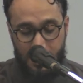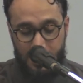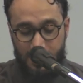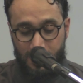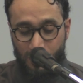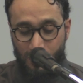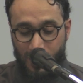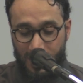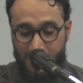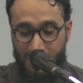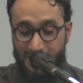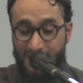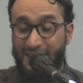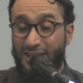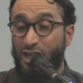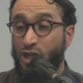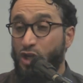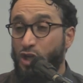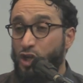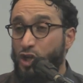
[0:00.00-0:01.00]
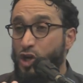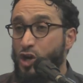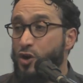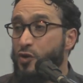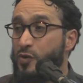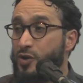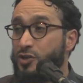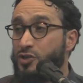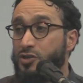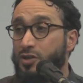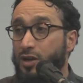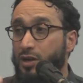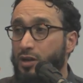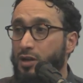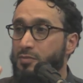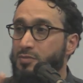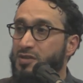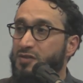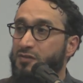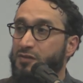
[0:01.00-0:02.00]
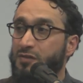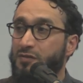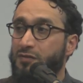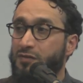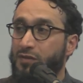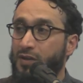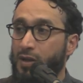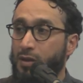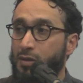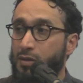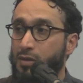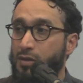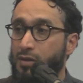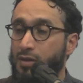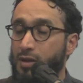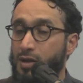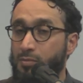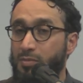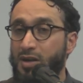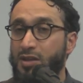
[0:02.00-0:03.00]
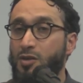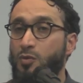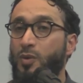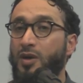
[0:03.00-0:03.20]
Then look at the courage that comes from faith.